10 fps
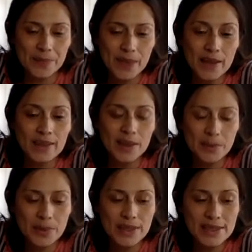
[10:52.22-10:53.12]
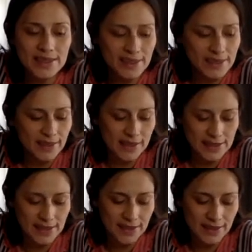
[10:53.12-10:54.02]
that accompanies this
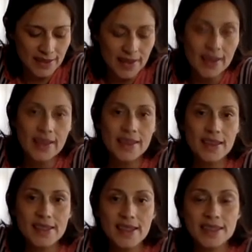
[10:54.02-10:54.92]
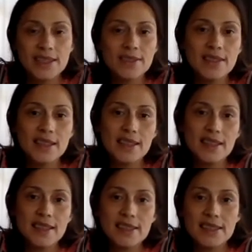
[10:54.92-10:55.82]
lesson. This activity
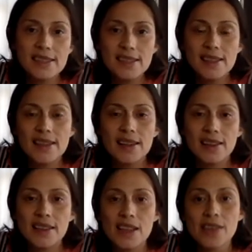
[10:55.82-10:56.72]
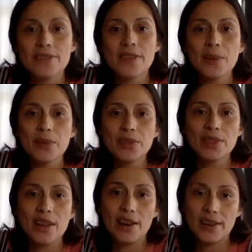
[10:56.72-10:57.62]
is
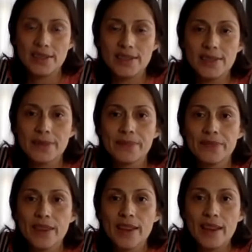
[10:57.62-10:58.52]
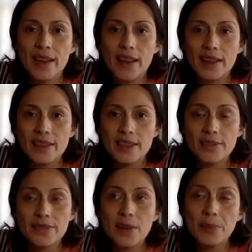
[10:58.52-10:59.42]
ephemeral art. And
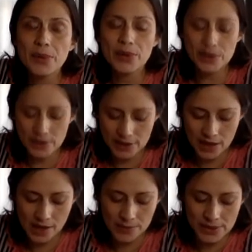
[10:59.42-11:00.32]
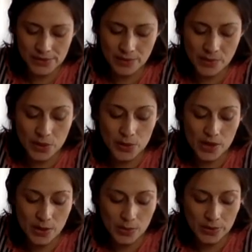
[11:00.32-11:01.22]
ephemeral comes from a
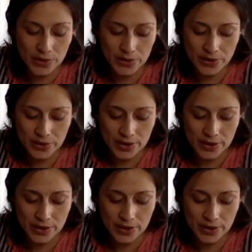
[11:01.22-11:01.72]
Greek word,